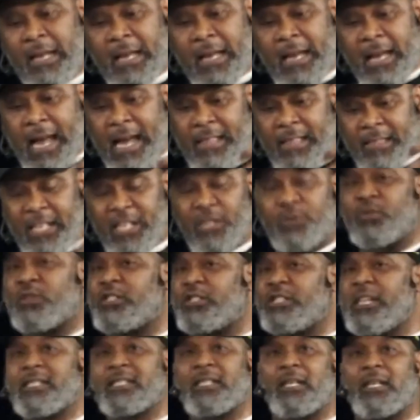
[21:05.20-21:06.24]
And this was
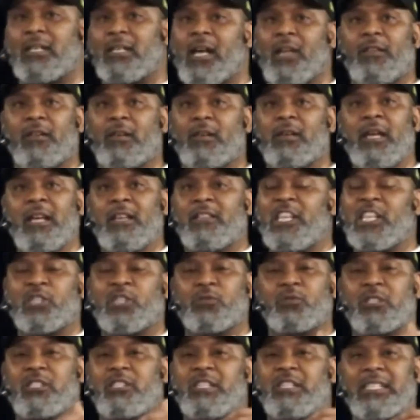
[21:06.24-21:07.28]
just another
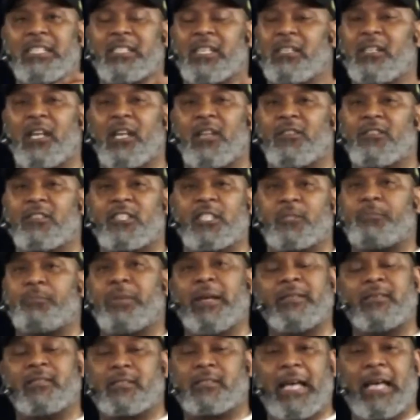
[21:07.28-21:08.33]

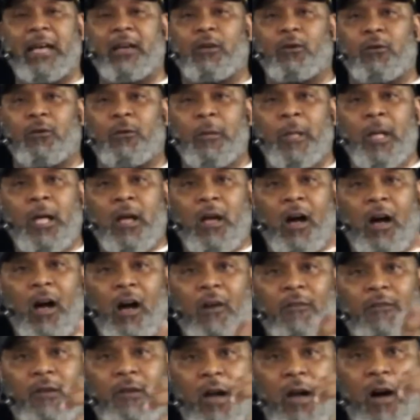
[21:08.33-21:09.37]
spin cycle
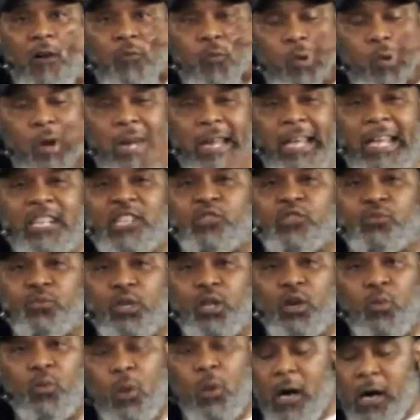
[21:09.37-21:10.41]
of where
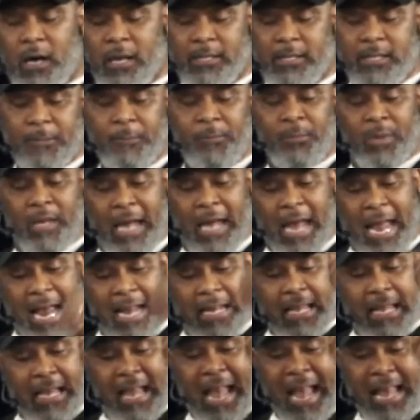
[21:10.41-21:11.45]
Israel was.
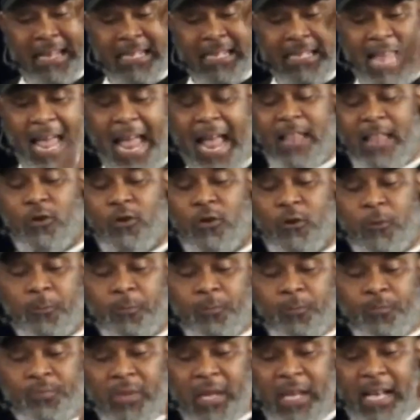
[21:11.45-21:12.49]
And Daniel
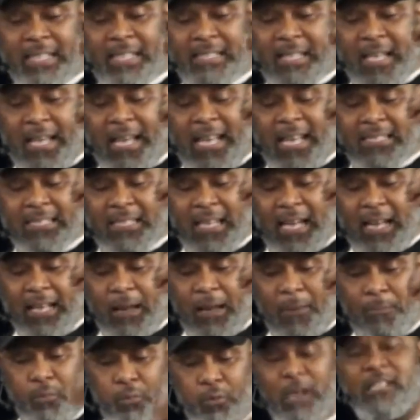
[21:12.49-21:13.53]
is a
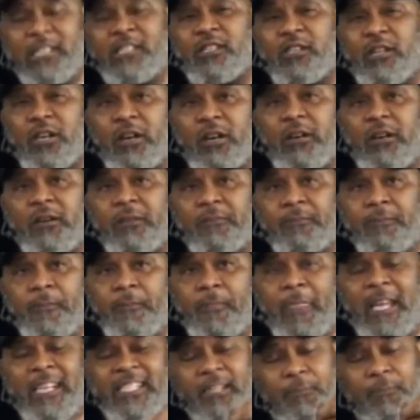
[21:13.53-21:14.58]
prisoner.
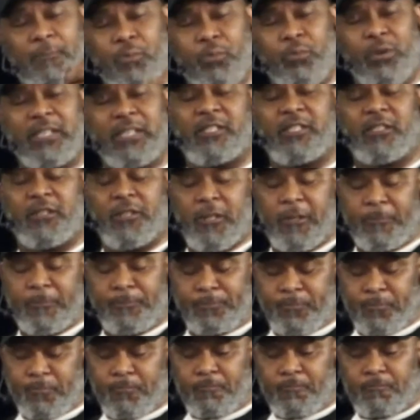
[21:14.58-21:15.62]
He's a prisoner,
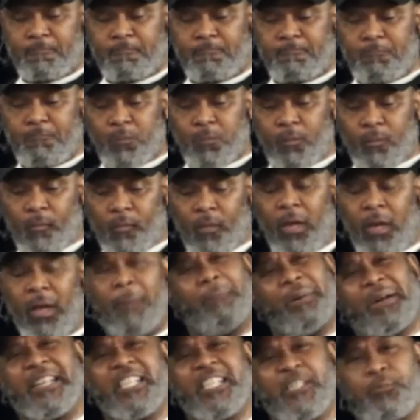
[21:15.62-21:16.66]

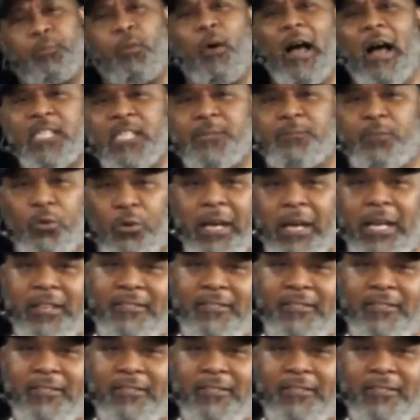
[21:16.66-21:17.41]
but he's prospering.